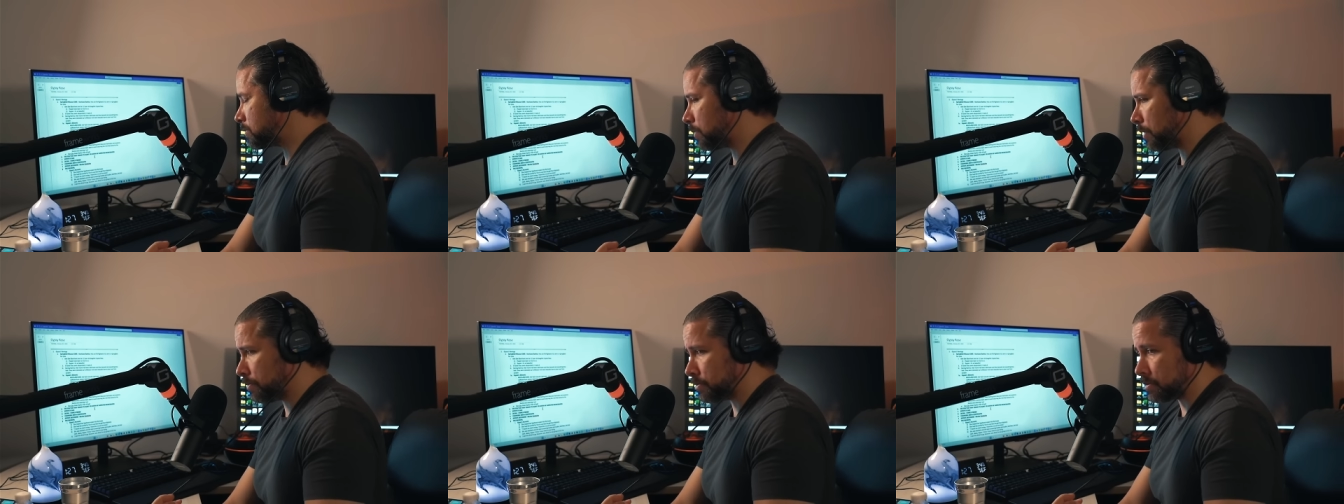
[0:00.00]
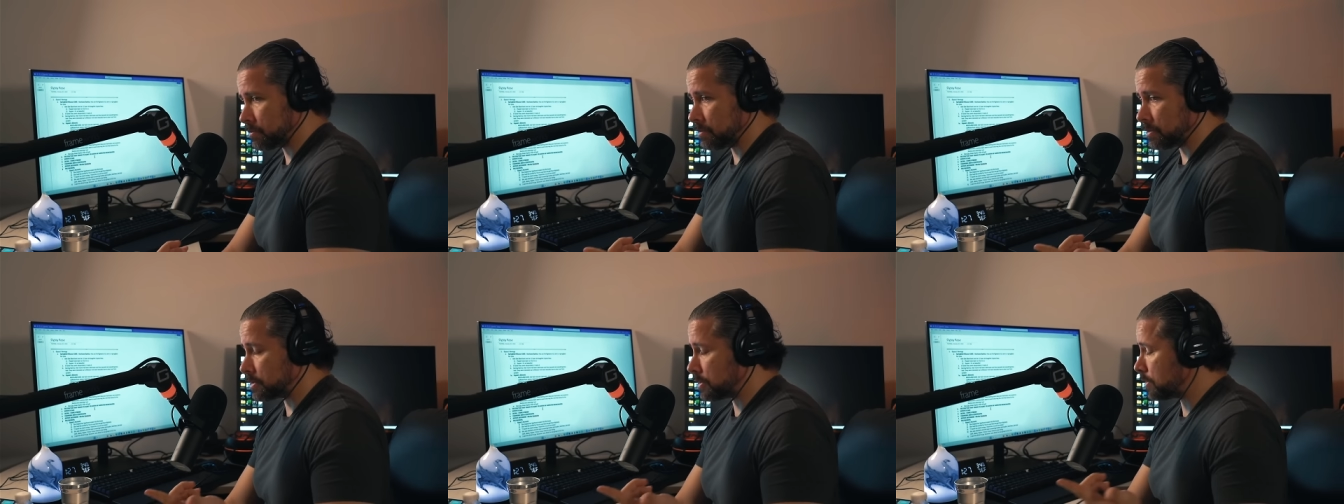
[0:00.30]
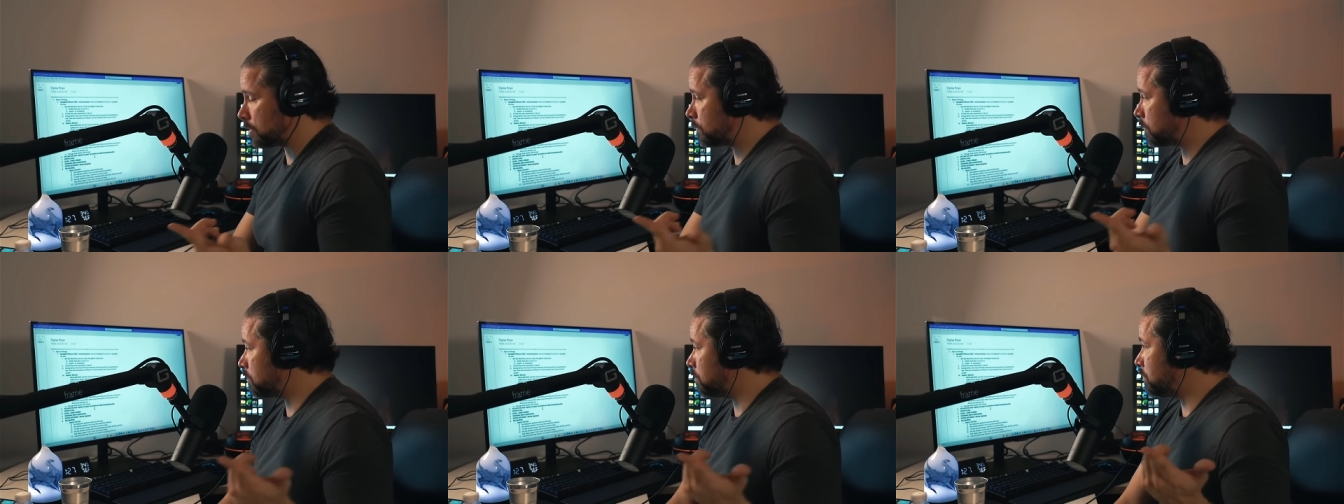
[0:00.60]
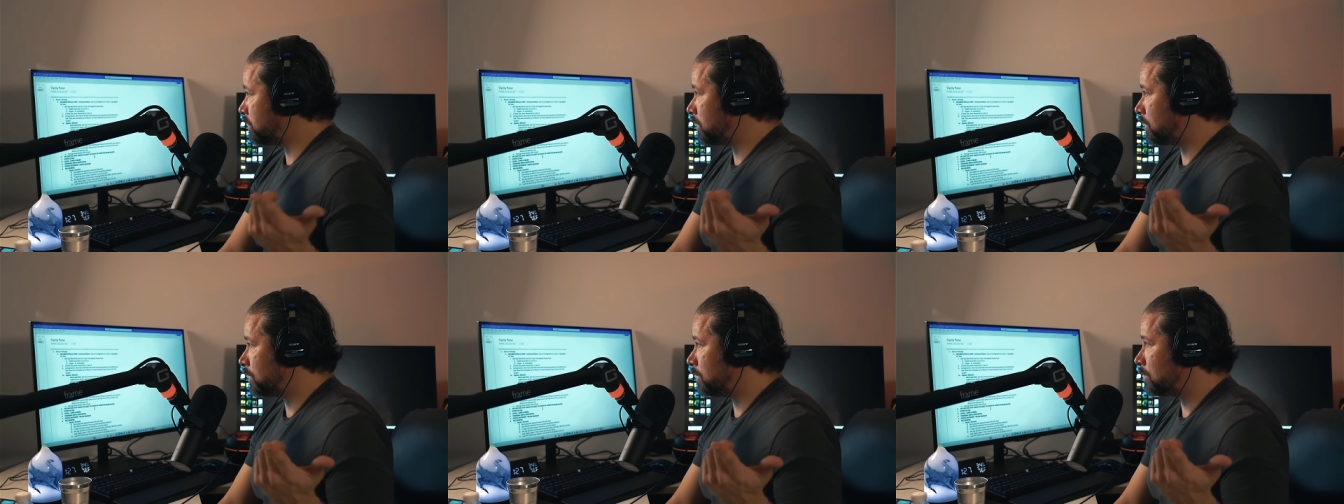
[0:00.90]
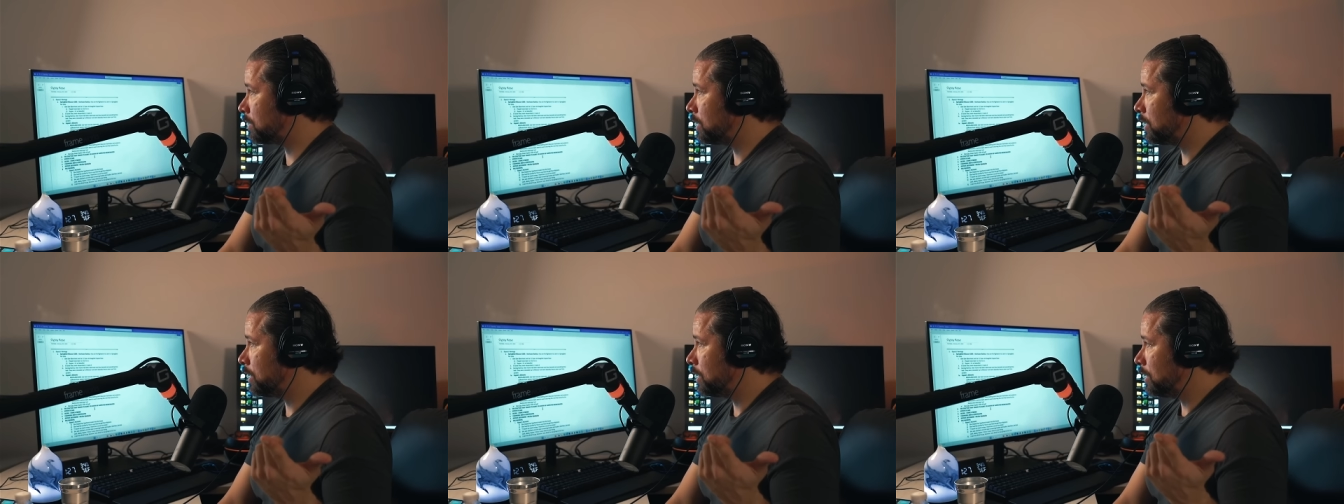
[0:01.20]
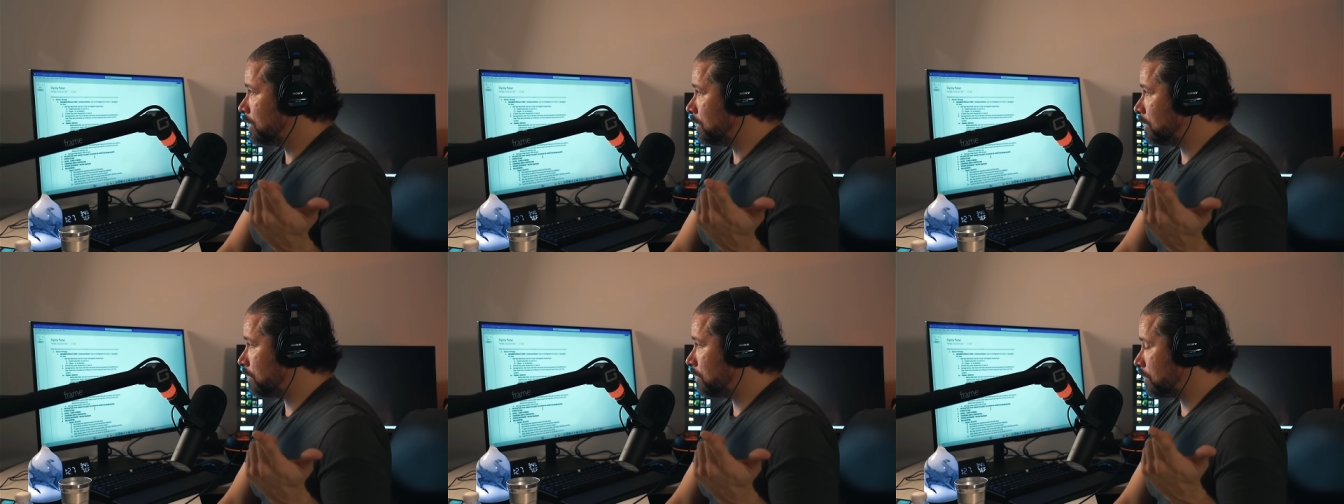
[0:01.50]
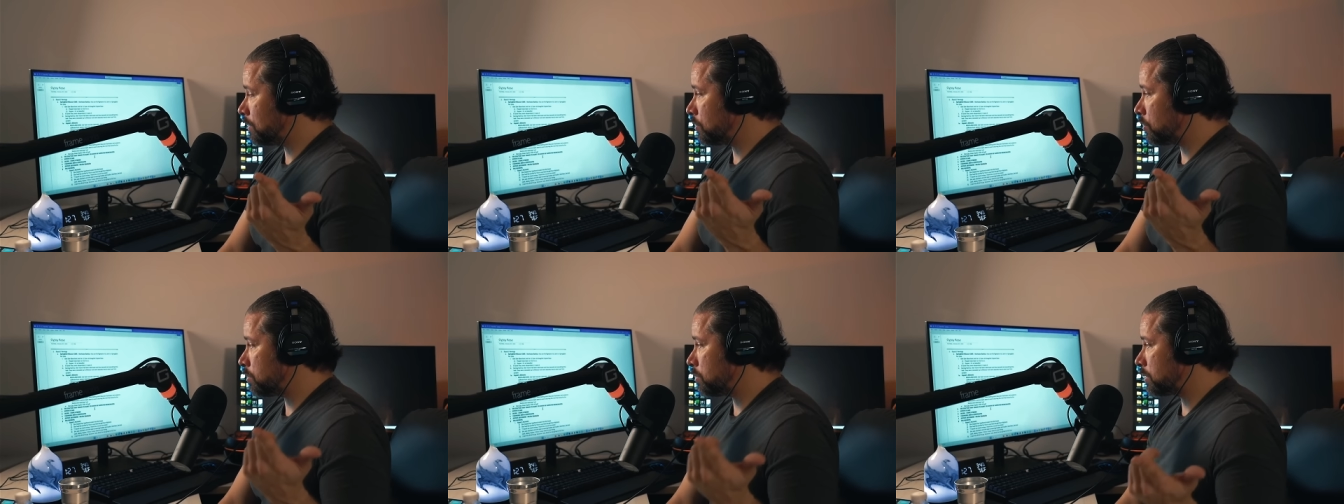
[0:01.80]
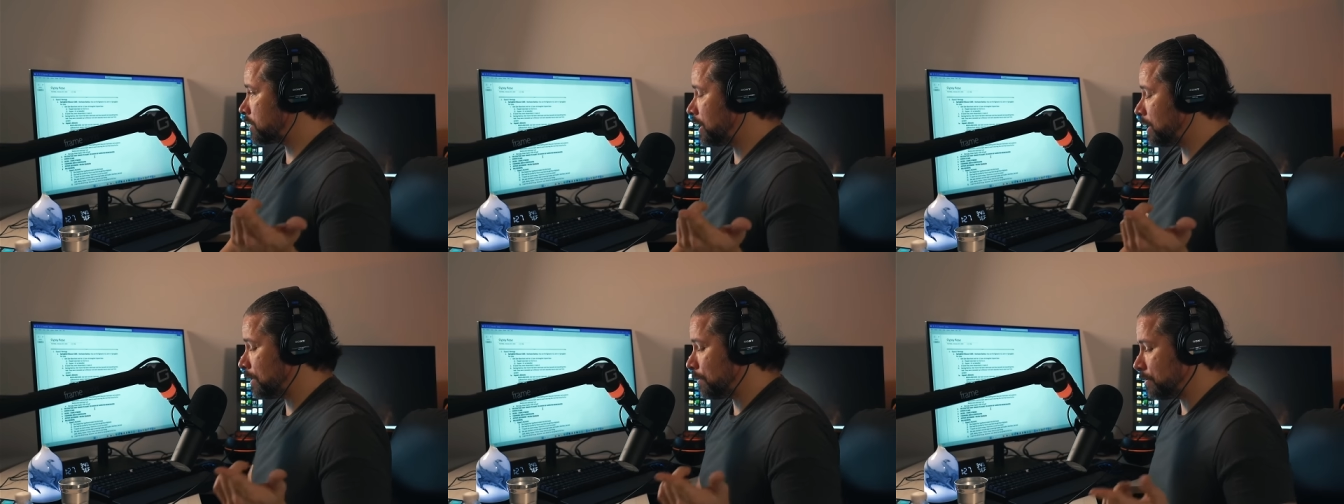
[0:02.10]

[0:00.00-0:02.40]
or what was the result of her being uh, a normal kid.